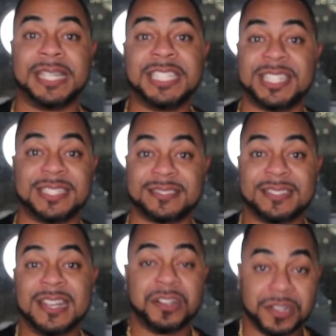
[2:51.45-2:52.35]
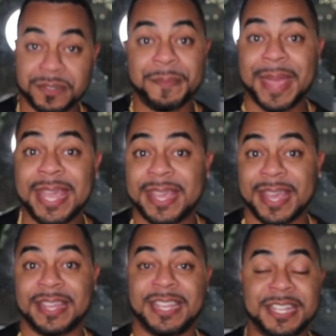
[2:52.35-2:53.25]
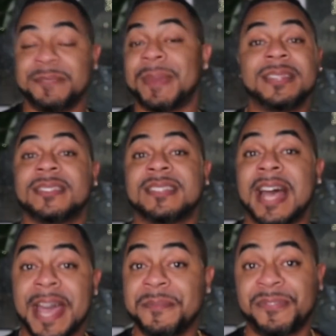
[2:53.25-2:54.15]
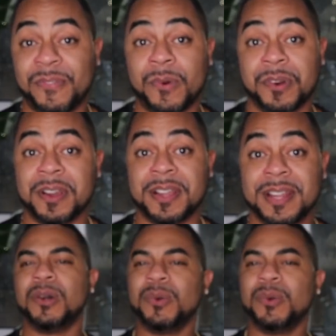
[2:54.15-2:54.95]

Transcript: He just couldn't make it. He didn't make the time for it.